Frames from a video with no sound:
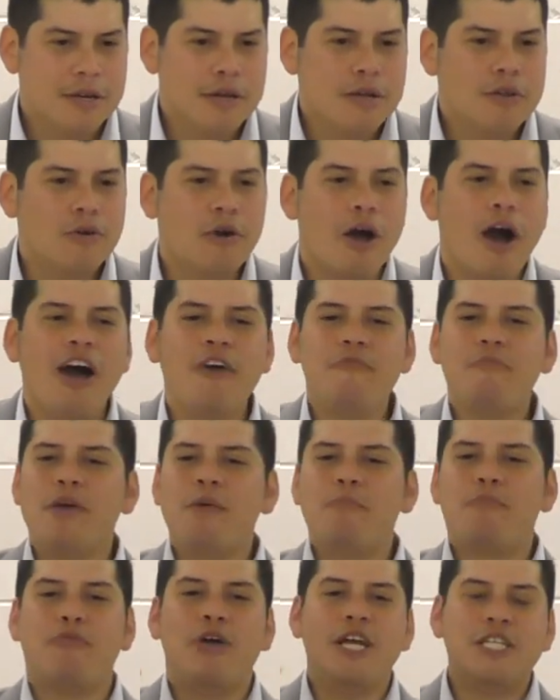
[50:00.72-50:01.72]
Look, I've
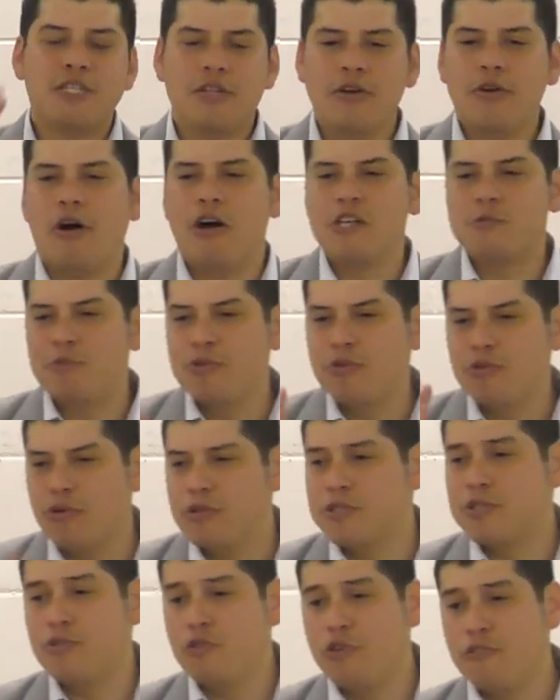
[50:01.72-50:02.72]
been preaching the gospel
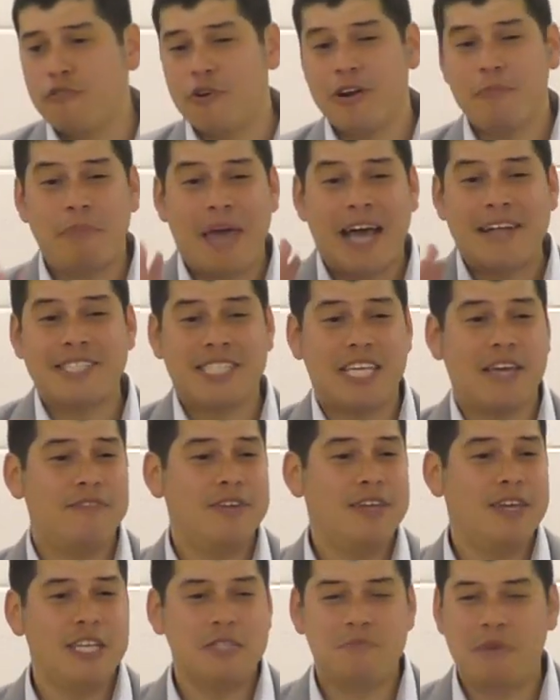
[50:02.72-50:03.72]
door to door for about
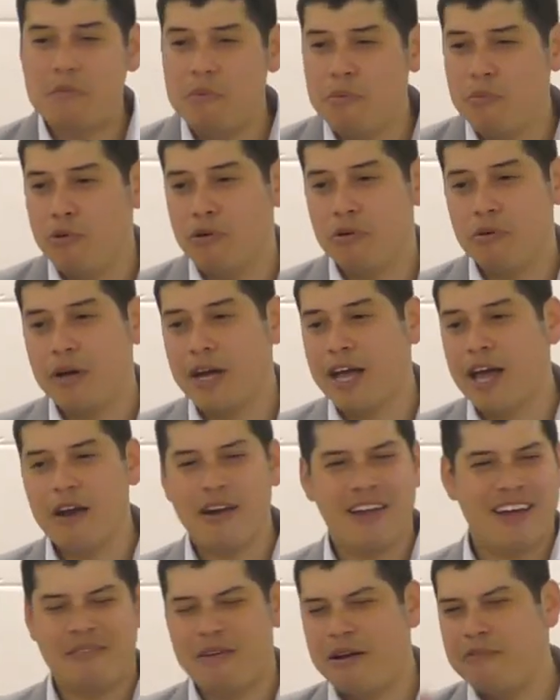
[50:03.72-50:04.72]
seven years, maybe more. I
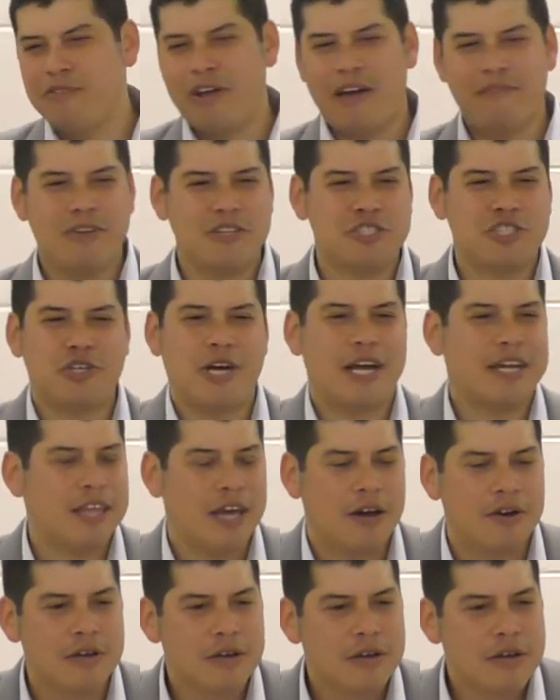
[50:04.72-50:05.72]
can't, I've, I've lost track
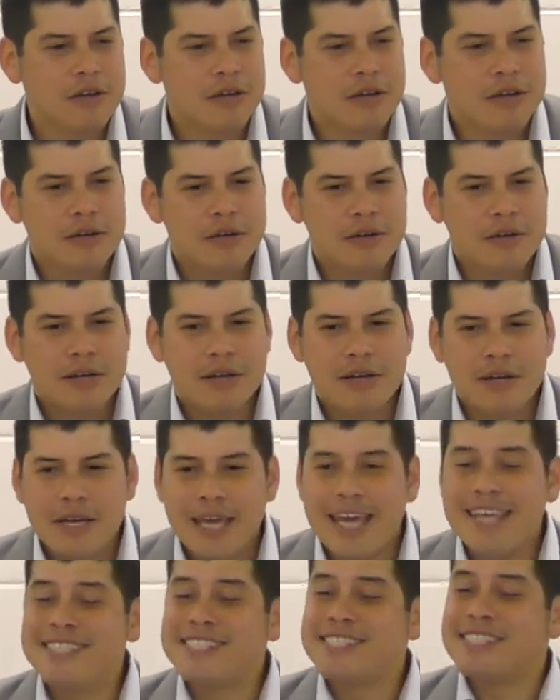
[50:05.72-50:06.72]
now.
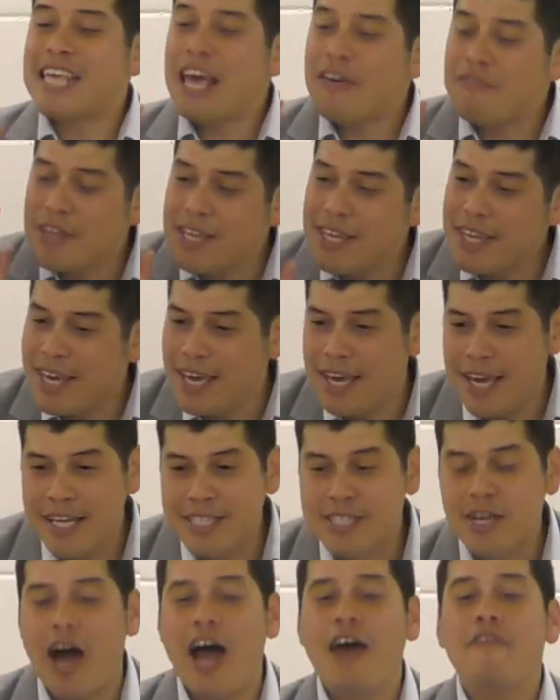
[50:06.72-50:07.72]
In seven
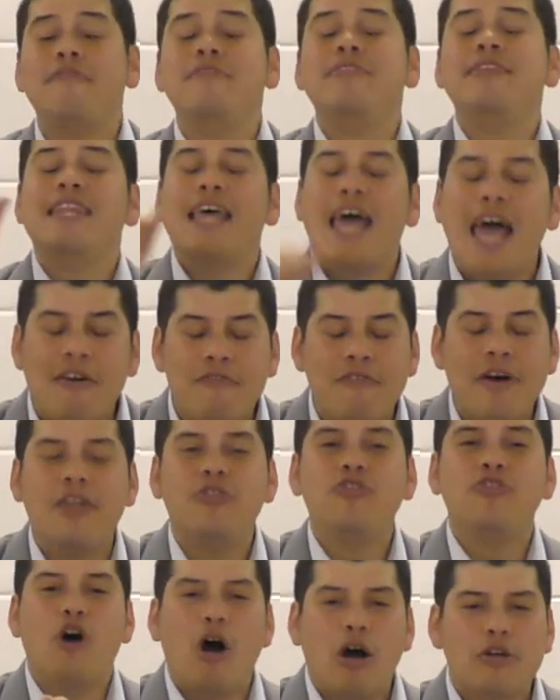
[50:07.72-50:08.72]
years, I've never
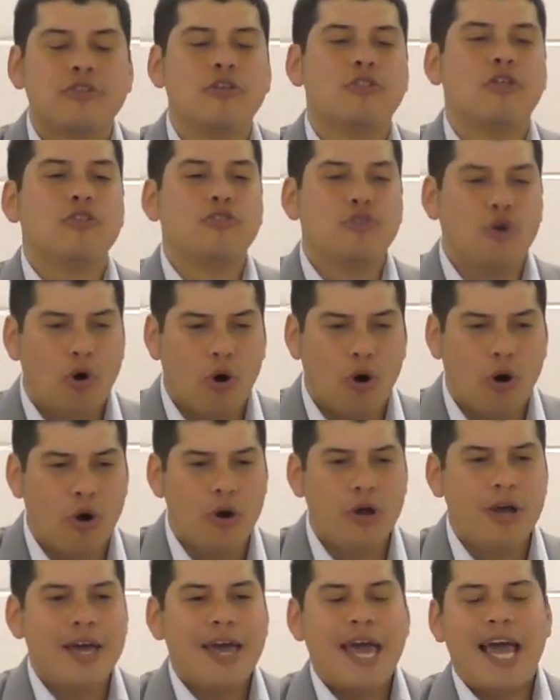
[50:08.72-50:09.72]
knocked on the
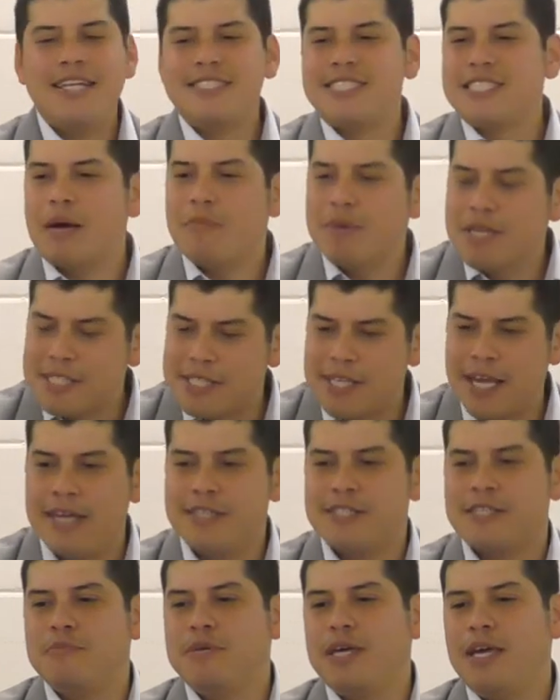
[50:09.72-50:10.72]
door and someone say
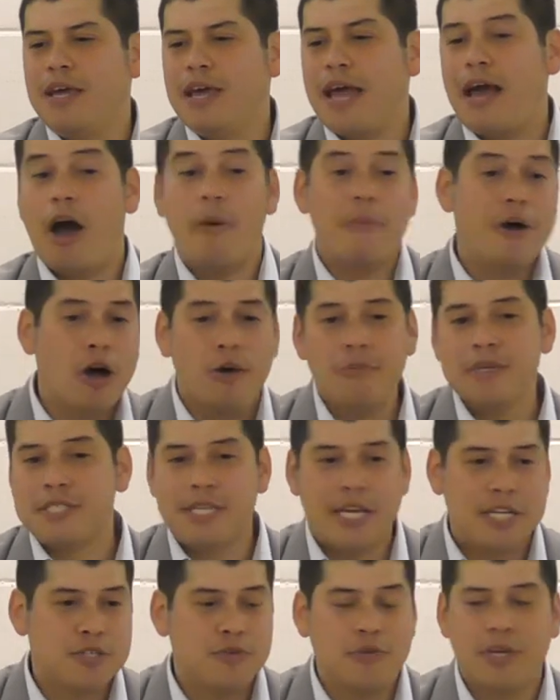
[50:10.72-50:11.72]
to me, I'm a
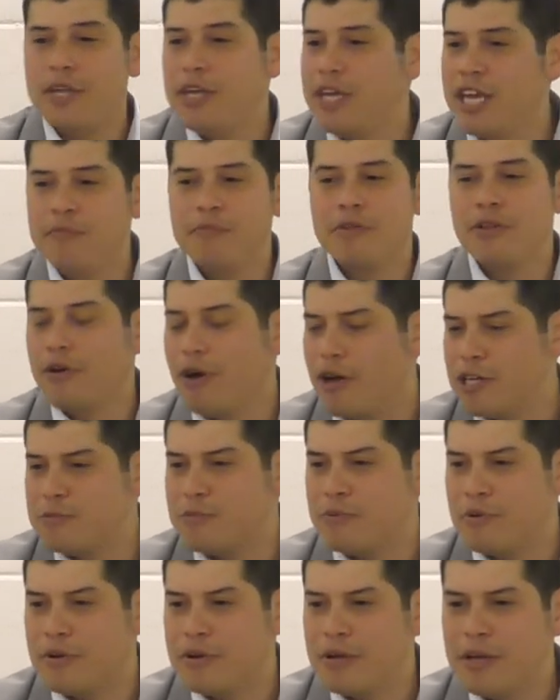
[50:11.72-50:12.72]
homosexual, can you give me the
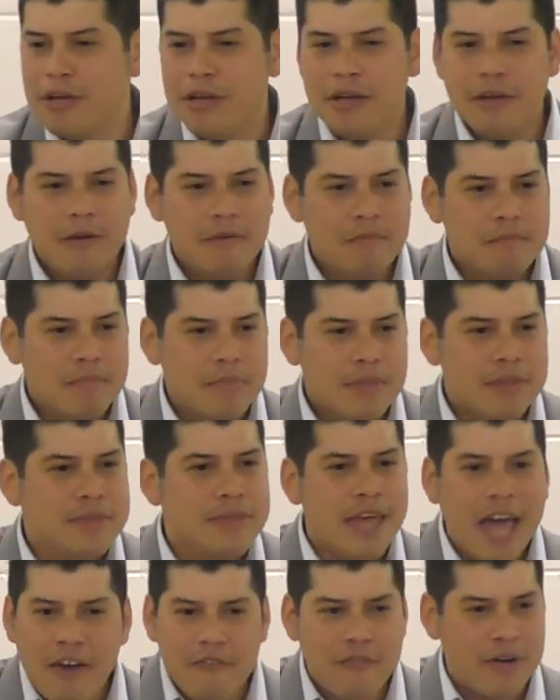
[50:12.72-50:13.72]
gospel?
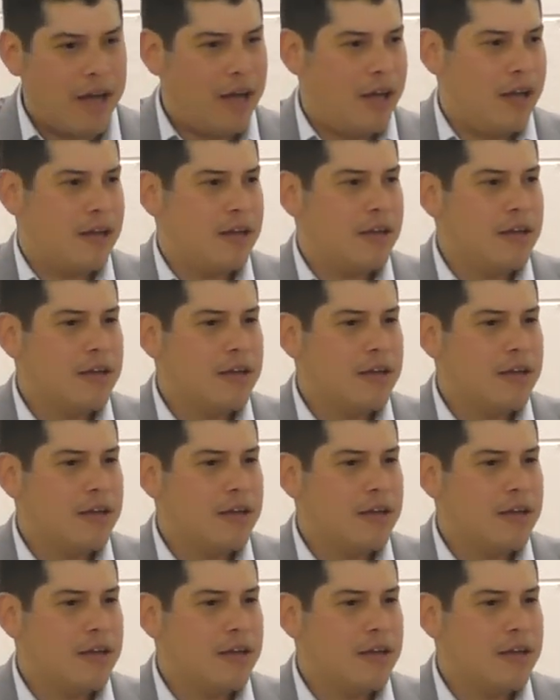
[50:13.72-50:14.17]
never.